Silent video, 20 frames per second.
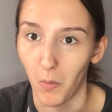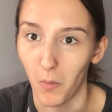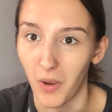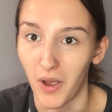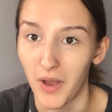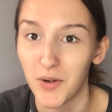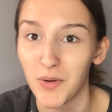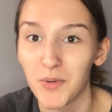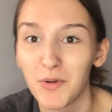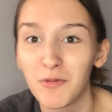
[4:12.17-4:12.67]

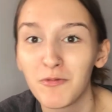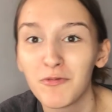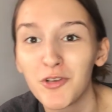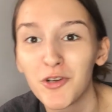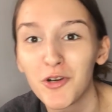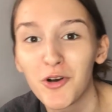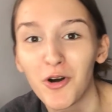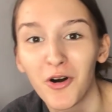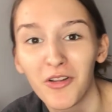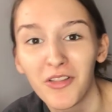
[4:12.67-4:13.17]
I don't know if you
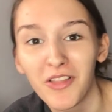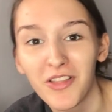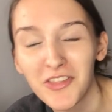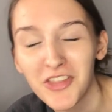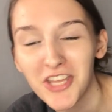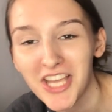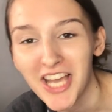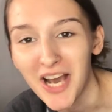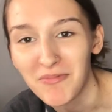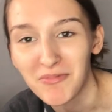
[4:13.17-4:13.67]
caught, if
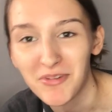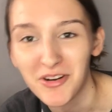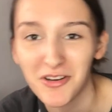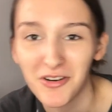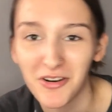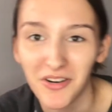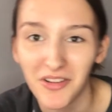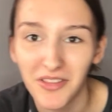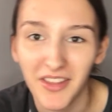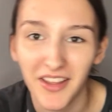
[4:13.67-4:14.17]
the camera
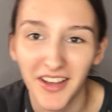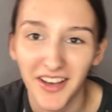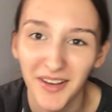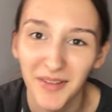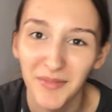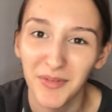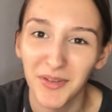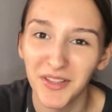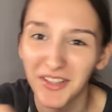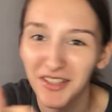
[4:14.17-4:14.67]
caught that,
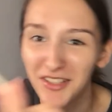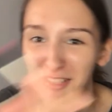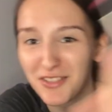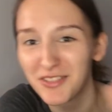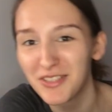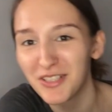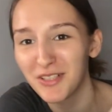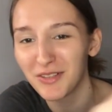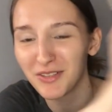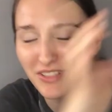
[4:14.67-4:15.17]
but like, you
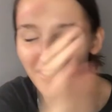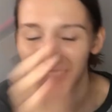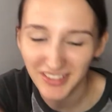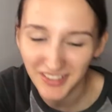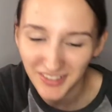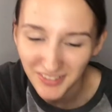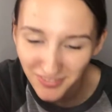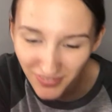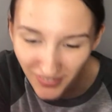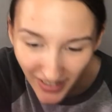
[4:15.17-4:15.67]
see all the
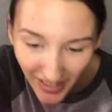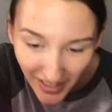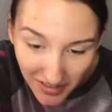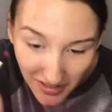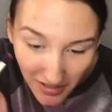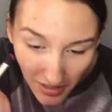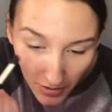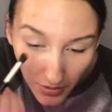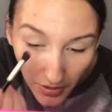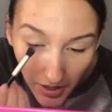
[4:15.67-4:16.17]
little flecks
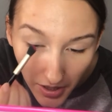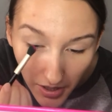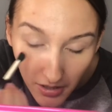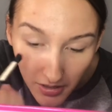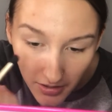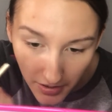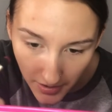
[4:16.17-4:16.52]
there, okay.